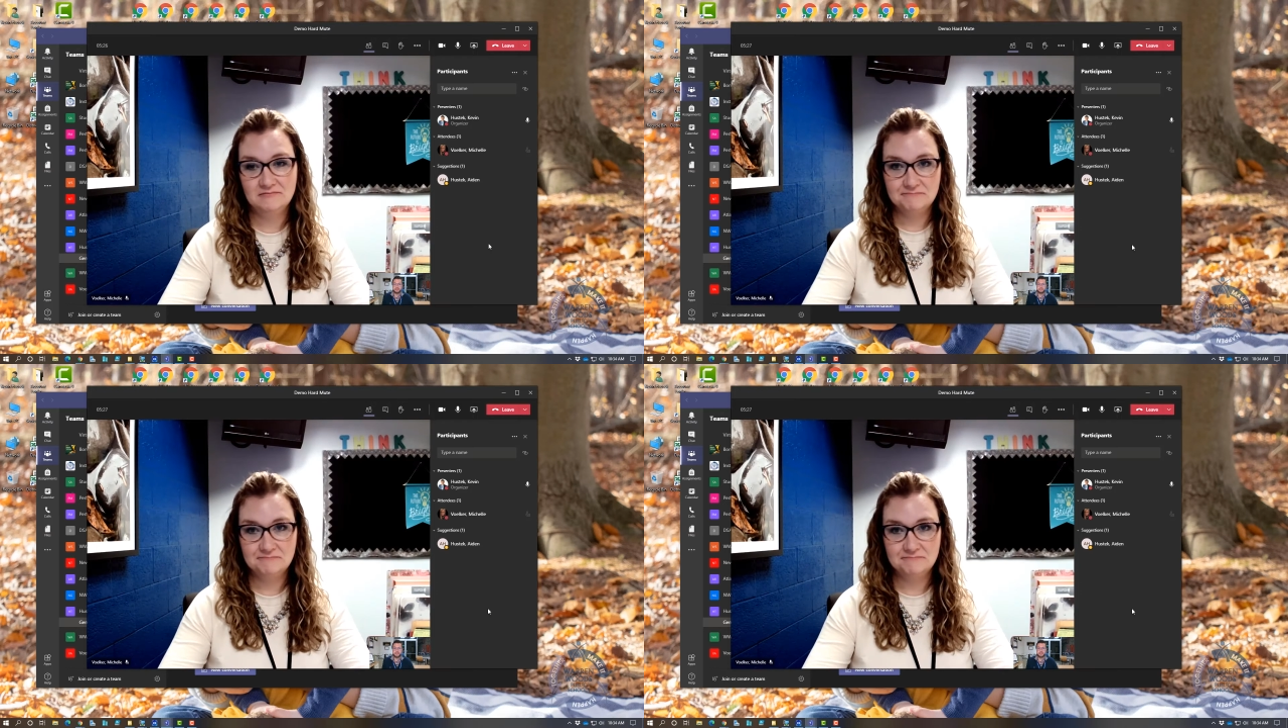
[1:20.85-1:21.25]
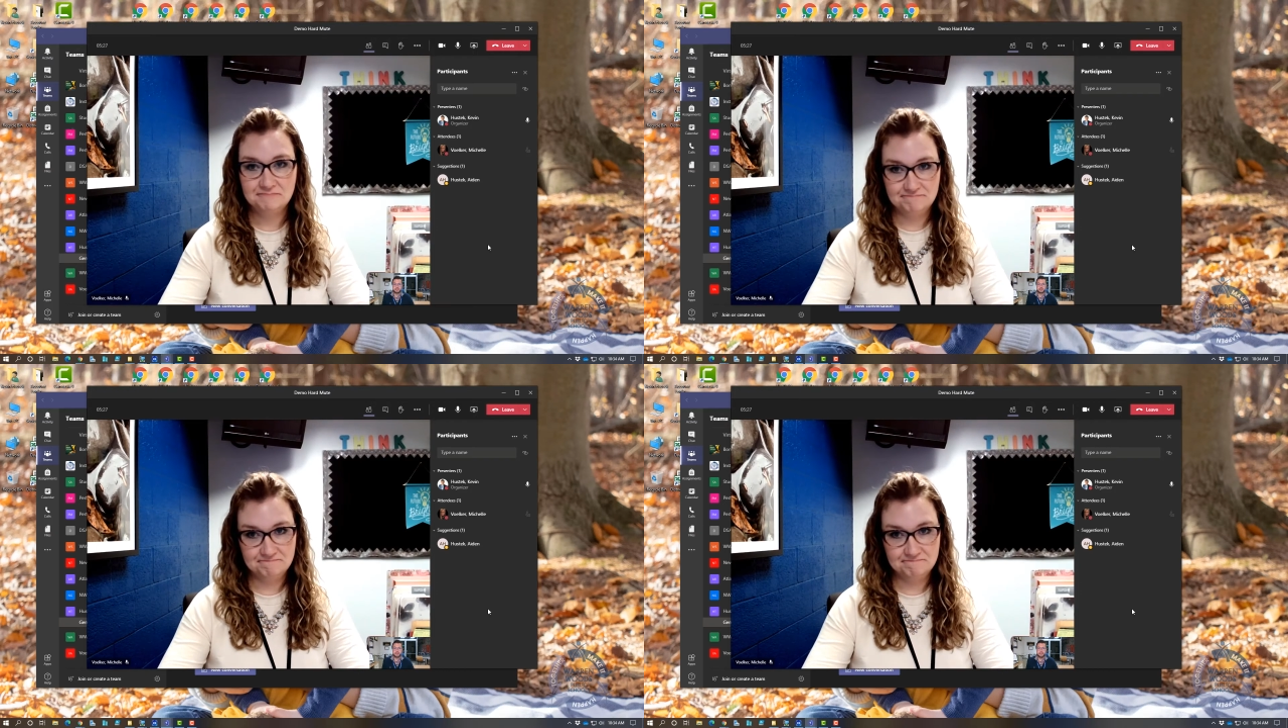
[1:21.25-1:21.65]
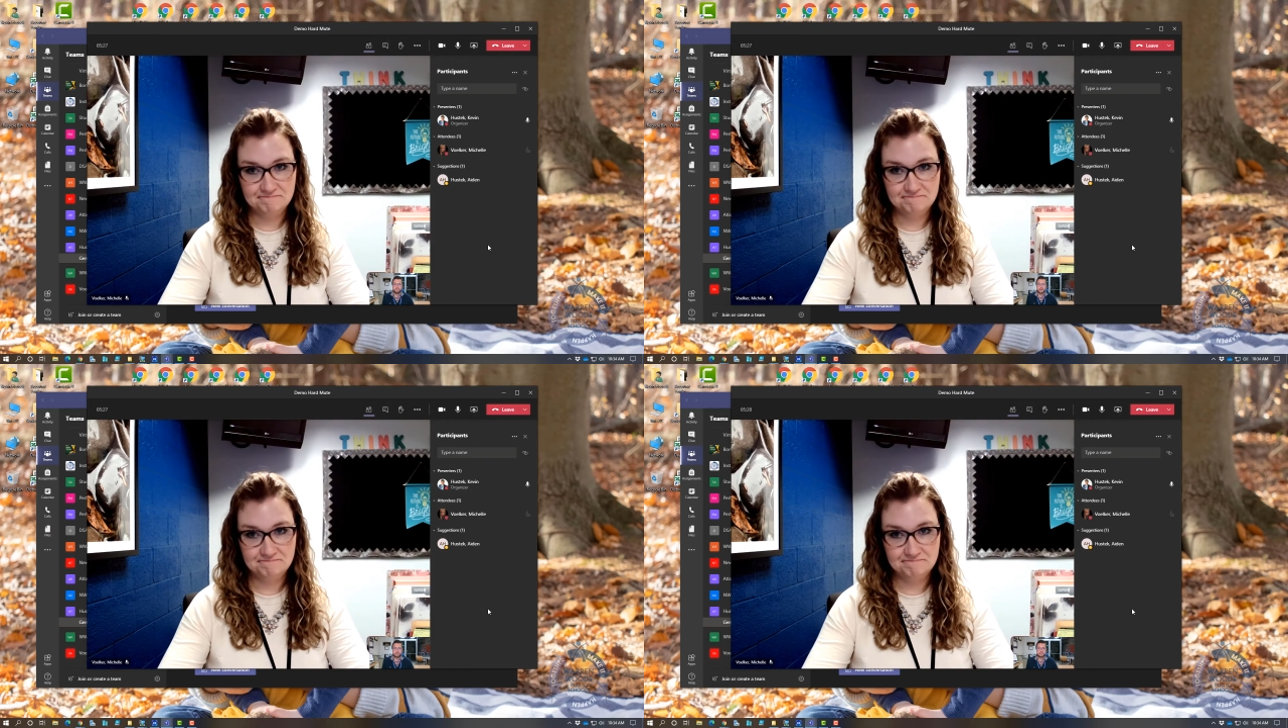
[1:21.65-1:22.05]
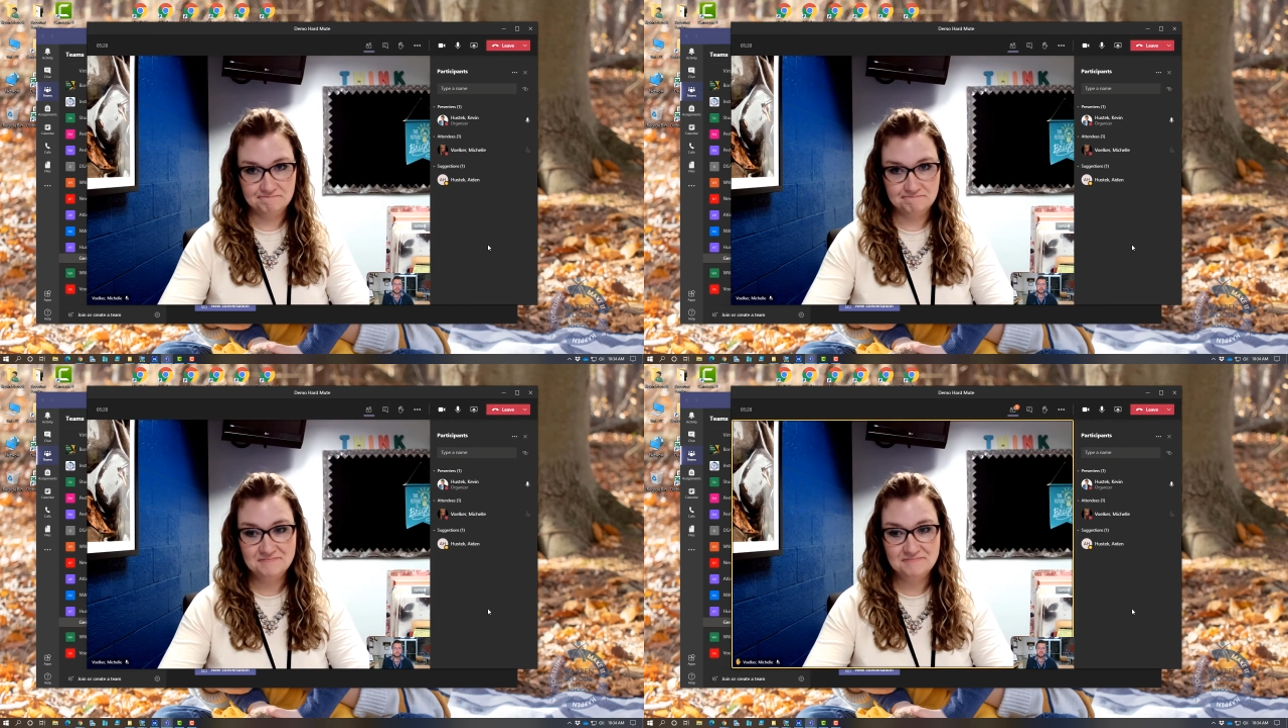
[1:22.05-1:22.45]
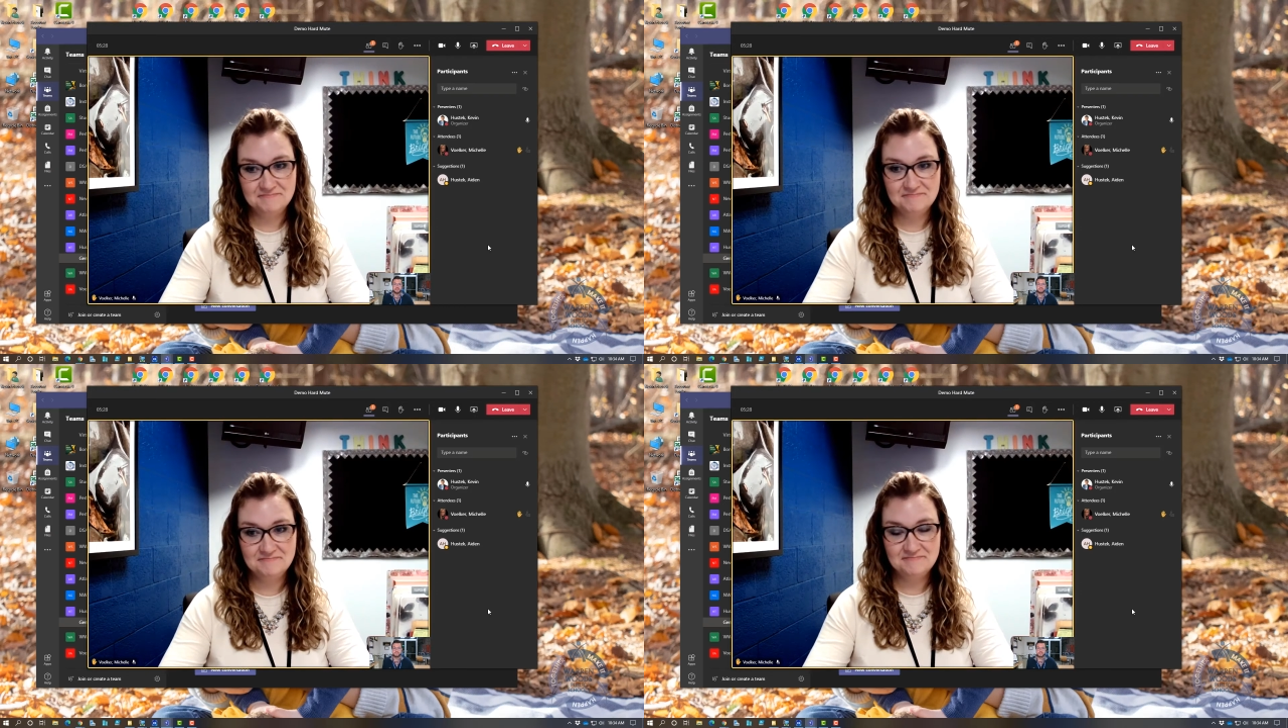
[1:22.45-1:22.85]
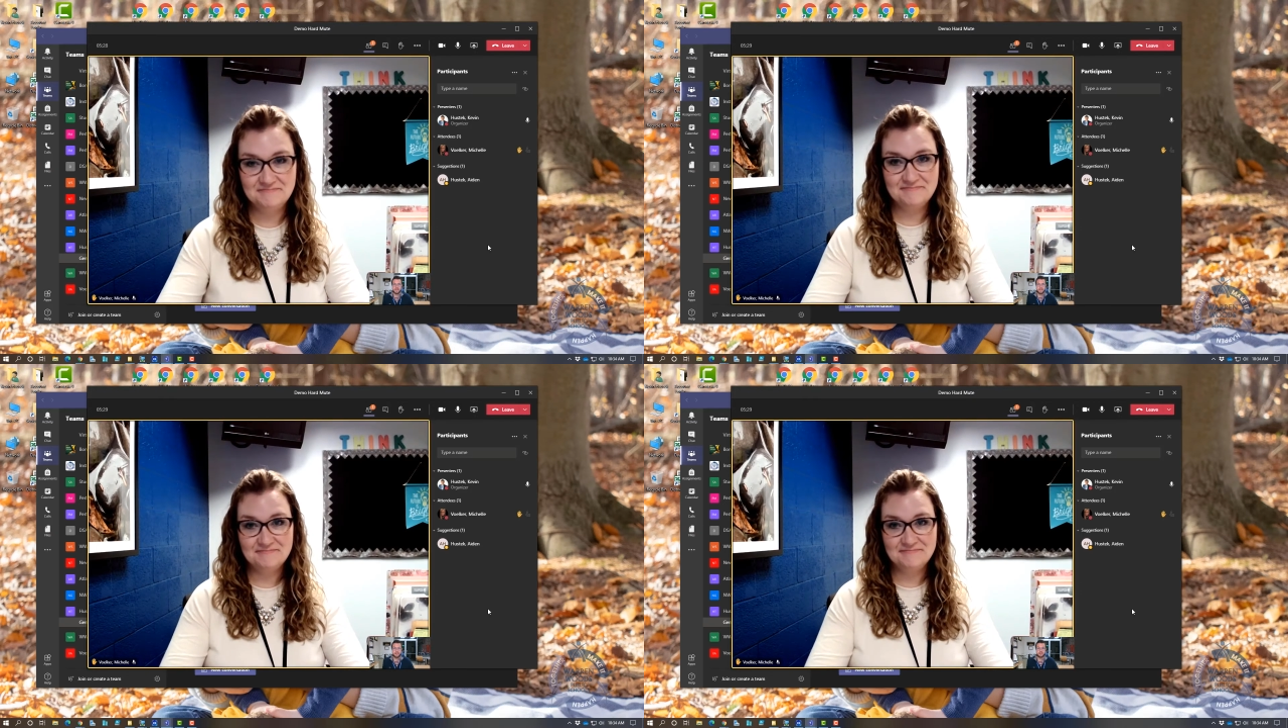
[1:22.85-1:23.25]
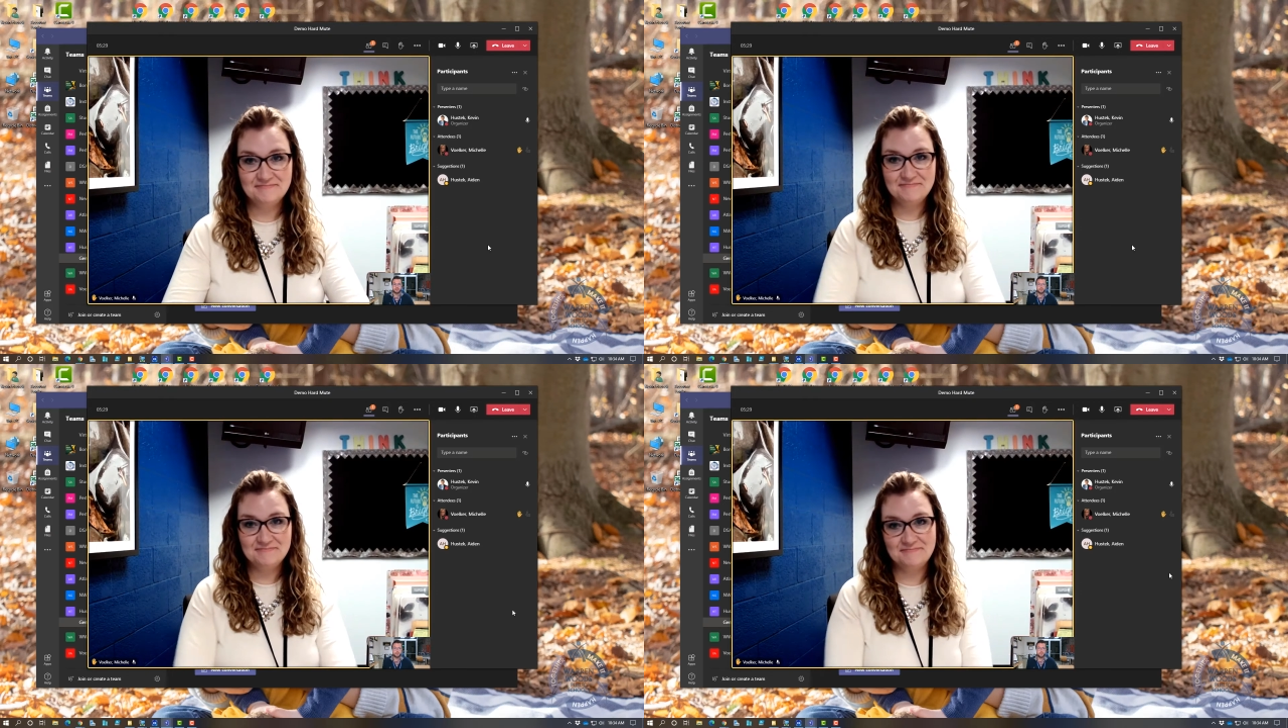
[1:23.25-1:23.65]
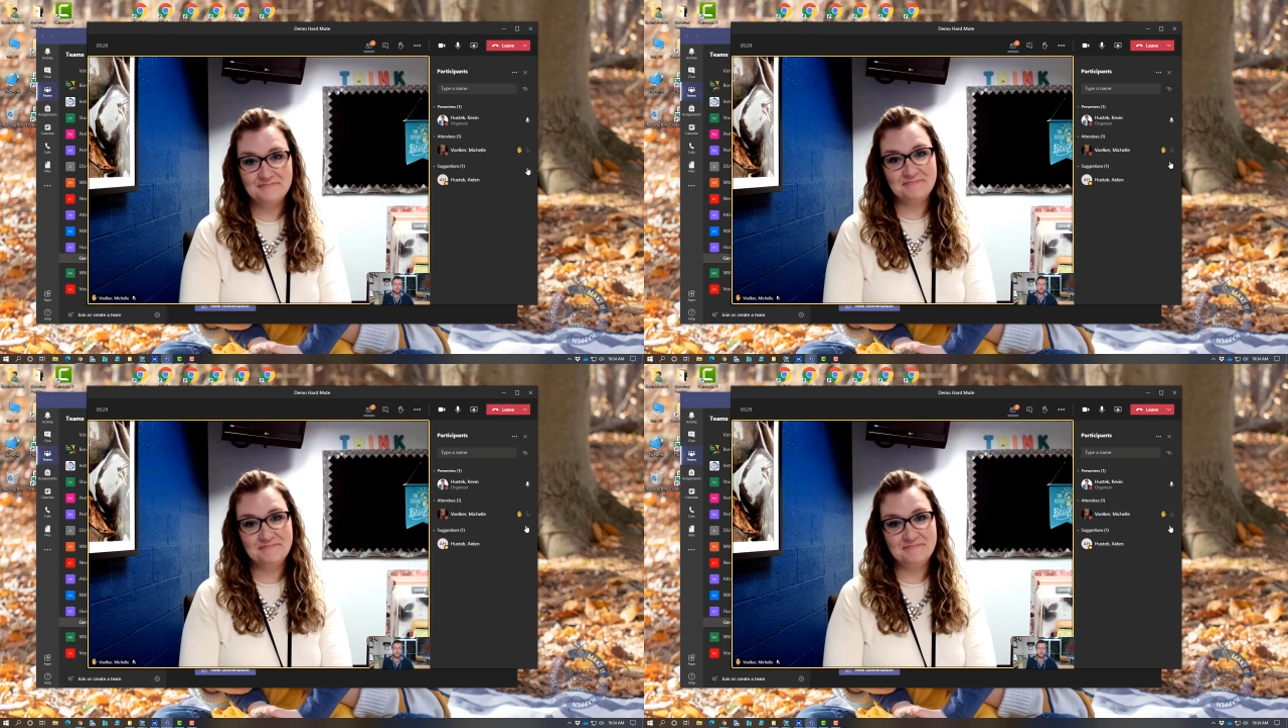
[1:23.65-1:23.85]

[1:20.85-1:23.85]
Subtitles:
feature in Microsoft Teams, and then you